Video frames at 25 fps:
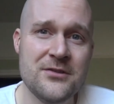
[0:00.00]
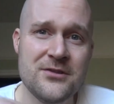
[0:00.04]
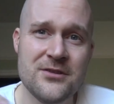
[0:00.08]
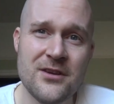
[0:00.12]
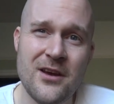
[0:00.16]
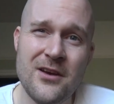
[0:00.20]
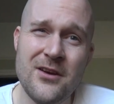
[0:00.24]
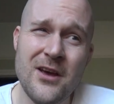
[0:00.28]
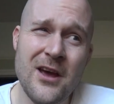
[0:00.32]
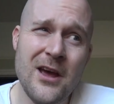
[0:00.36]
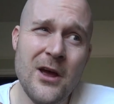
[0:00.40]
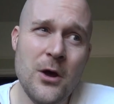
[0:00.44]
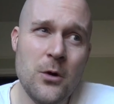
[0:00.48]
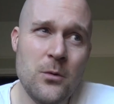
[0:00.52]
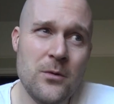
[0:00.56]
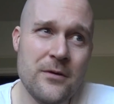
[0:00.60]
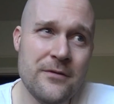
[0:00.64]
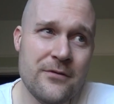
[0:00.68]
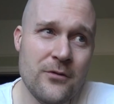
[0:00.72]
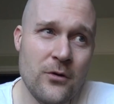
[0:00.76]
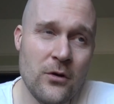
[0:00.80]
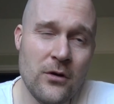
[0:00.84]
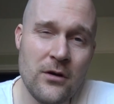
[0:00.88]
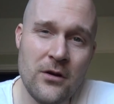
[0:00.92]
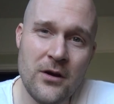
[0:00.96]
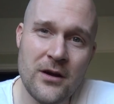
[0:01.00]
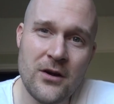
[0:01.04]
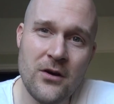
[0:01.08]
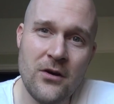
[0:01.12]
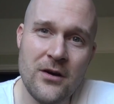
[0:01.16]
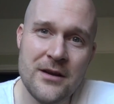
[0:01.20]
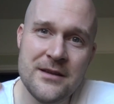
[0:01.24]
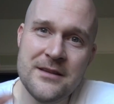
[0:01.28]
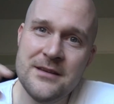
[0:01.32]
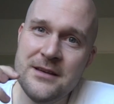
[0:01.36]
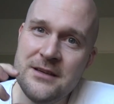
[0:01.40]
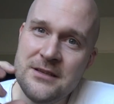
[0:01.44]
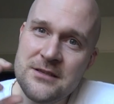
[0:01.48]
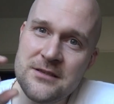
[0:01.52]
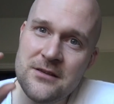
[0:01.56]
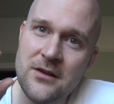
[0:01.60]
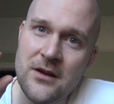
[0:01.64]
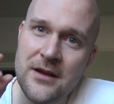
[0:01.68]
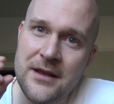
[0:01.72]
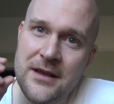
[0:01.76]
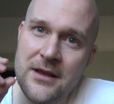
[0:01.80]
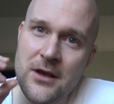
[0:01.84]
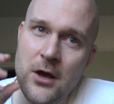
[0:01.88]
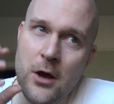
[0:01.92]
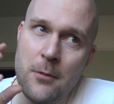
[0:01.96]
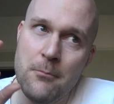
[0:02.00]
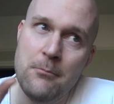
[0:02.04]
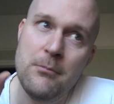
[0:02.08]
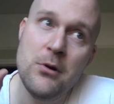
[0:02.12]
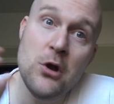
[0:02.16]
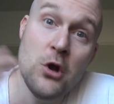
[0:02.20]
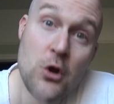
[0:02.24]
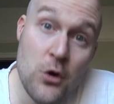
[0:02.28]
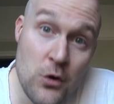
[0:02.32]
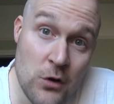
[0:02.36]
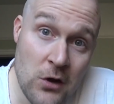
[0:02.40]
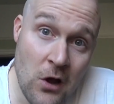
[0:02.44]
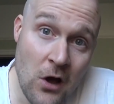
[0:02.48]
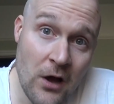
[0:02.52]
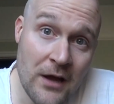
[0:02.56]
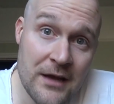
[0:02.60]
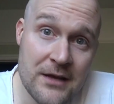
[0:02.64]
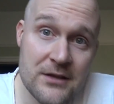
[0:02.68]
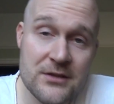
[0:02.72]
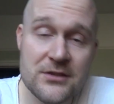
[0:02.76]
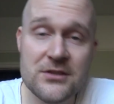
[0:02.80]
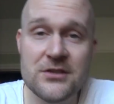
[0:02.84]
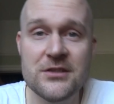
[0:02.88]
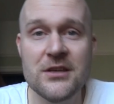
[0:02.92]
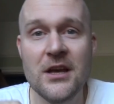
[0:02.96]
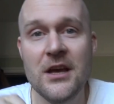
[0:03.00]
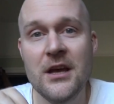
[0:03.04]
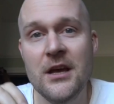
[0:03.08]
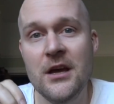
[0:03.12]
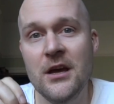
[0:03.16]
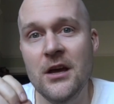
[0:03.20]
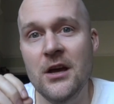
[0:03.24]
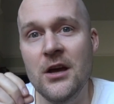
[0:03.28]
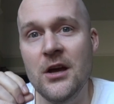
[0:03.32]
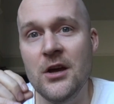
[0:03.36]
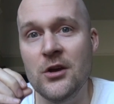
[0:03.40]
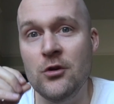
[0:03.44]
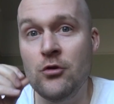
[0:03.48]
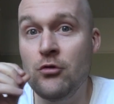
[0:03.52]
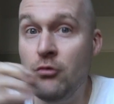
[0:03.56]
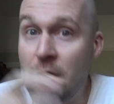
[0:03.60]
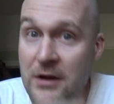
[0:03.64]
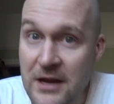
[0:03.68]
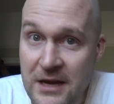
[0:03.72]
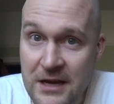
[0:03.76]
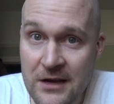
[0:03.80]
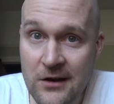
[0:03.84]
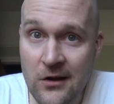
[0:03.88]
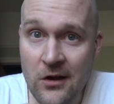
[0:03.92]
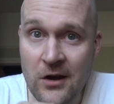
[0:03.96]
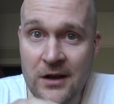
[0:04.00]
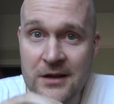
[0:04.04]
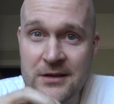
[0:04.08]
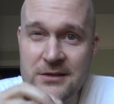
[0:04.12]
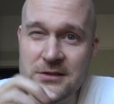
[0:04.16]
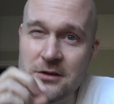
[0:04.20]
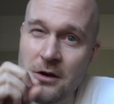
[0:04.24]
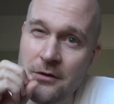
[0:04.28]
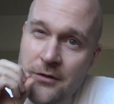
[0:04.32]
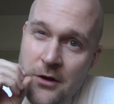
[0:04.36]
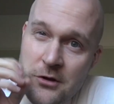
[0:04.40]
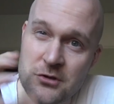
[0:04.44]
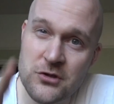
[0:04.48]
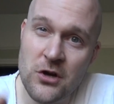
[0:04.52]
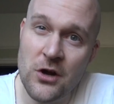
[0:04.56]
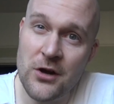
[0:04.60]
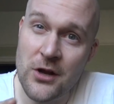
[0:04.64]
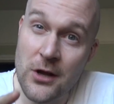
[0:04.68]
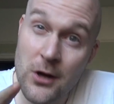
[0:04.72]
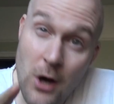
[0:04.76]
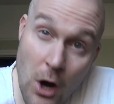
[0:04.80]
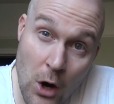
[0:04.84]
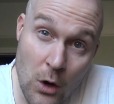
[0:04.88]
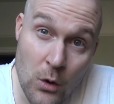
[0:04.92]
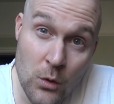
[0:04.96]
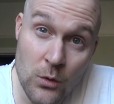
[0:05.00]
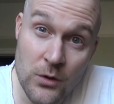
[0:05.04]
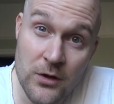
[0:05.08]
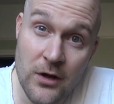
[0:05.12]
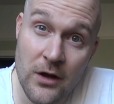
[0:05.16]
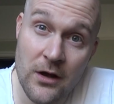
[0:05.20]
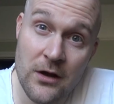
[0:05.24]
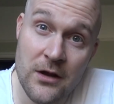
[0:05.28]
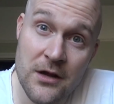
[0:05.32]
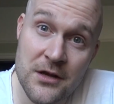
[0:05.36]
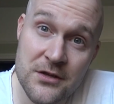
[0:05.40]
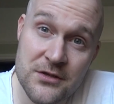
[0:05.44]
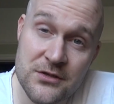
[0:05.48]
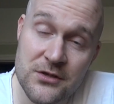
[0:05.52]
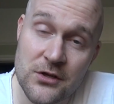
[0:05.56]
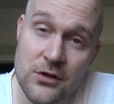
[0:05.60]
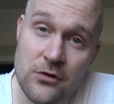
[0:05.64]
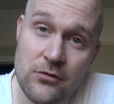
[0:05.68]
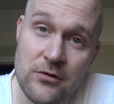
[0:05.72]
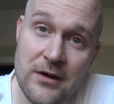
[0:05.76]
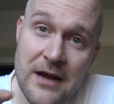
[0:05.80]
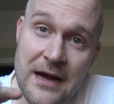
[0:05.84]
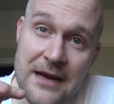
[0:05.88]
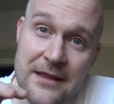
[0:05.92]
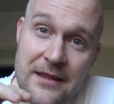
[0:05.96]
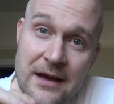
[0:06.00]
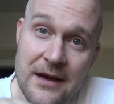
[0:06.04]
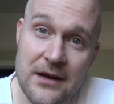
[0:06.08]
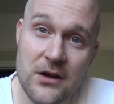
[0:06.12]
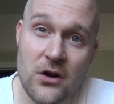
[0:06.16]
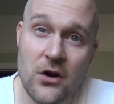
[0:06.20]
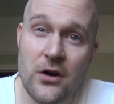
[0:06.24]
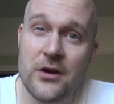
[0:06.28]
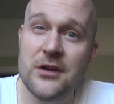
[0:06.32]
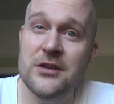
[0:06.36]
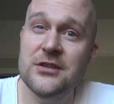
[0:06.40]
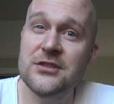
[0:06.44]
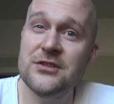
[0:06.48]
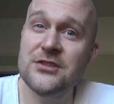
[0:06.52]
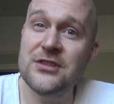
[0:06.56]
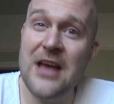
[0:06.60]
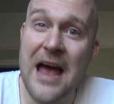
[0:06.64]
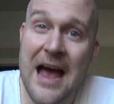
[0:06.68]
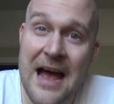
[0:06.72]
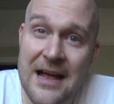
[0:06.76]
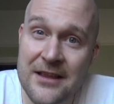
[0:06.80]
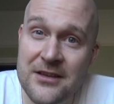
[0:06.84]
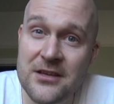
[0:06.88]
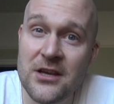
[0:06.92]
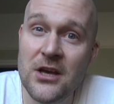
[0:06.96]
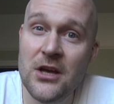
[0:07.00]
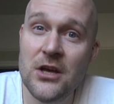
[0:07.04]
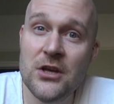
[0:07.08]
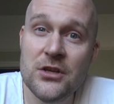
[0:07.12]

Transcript: So we thought like ideas like uh, blue lights uh, green lights, like those kind of cold colours to create that kind of sad,